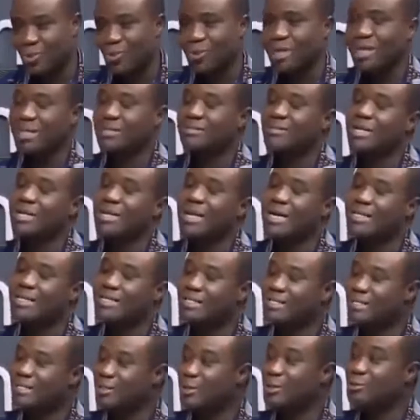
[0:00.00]

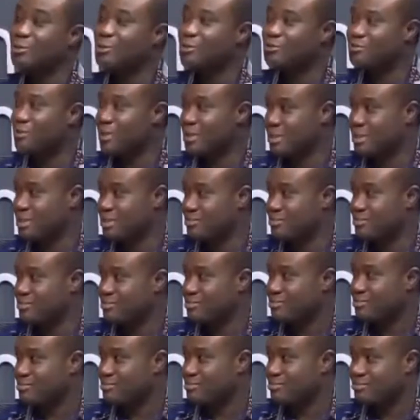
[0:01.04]
collateralized the road fund.
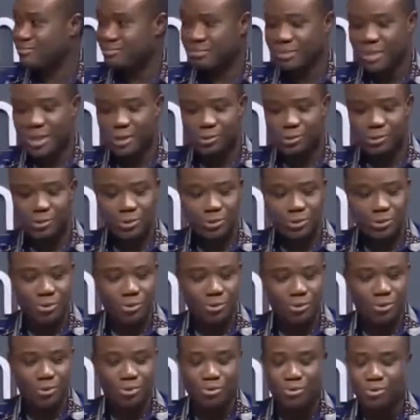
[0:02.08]
And
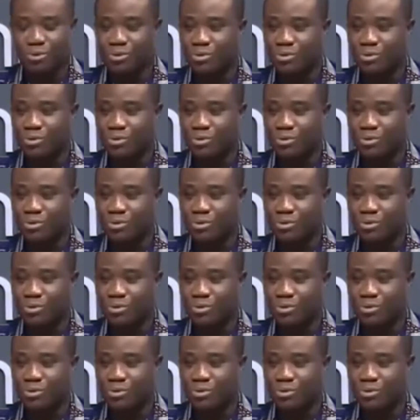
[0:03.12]
so